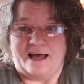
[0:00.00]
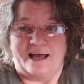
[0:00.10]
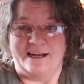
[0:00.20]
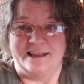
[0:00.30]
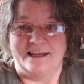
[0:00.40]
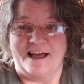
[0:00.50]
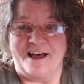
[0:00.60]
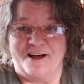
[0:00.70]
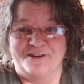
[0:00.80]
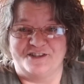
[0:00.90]
Anything
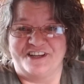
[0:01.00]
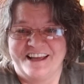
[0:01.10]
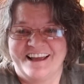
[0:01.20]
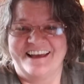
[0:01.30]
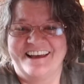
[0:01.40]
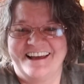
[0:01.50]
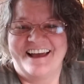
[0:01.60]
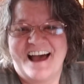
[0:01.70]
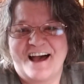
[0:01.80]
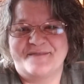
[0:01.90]
else?
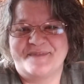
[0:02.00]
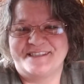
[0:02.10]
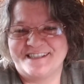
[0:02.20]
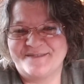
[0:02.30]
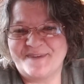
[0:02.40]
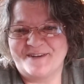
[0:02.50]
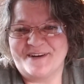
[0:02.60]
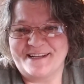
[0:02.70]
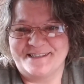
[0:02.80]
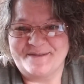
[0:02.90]
I'm missing my
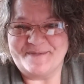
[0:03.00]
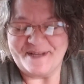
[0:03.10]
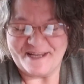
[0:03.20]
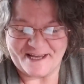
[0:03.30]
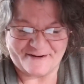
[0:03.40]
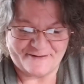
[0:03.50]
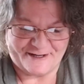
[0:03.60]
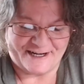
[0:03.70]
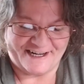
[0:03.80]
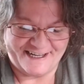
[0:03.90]
recipe for
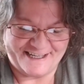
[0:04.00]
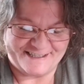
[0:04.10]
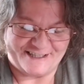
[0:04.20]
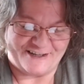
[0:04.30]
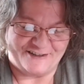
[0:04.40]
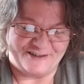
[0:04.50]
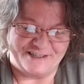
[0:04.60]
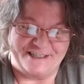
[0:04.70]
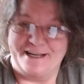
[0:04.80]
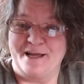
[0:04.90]
Niki's cauldron
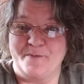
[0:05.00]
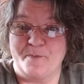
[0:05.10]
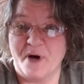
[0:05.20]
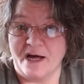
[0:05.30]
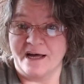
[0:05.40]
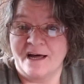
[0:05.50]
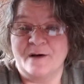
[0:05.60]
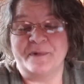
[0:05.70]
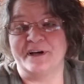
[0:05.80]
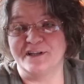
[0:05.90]
today, but
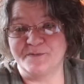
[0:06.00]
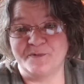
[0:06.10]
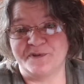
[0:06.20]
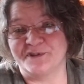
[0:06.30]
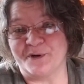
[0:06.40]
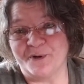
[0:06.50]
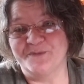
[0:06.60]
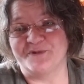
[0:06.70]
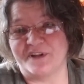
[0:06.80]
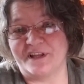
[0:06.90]
my husband wasn't home,
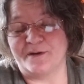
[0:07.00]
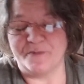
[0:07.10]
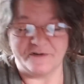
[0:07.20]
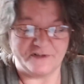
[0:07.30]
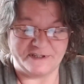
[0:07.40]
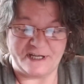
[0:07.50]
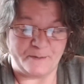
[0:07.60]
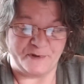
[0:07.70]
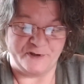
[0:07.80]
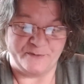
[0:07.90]
so I thought perfect
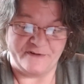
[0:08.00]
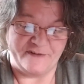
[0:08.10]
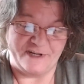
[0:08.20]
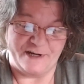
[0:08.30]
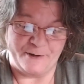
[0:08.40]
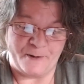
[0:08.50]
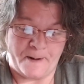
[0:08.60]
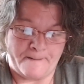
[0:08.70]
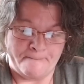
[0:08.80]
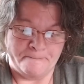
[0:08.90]
time I'll do my video.
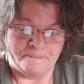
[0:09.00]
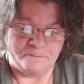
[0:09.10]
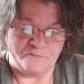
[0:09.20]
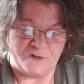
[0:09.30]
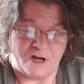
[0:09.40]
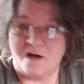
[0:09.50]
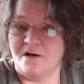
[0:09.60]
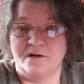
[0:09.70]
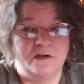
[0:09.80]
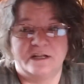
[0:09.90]

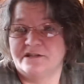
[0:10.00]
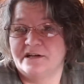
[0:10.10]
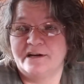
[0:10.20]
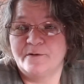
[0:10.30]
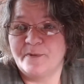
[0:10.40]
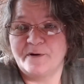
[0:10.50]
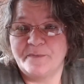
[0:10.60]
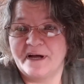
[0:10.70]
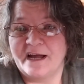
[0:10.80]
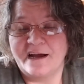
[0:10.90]
You got to hear about
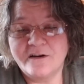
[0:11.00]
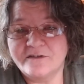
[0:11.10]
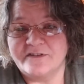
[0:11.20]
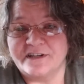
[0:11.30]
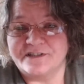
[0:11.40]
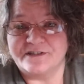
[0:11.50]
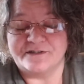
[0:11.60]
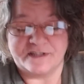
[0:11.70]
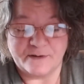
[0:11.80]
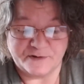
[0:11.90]
my hair
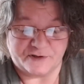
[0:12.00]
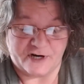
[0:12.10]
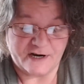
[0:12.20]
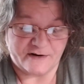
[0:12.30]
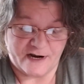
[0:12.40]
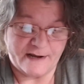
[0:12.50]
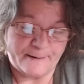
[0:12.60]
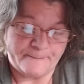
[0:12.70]
adventures. That was great, right?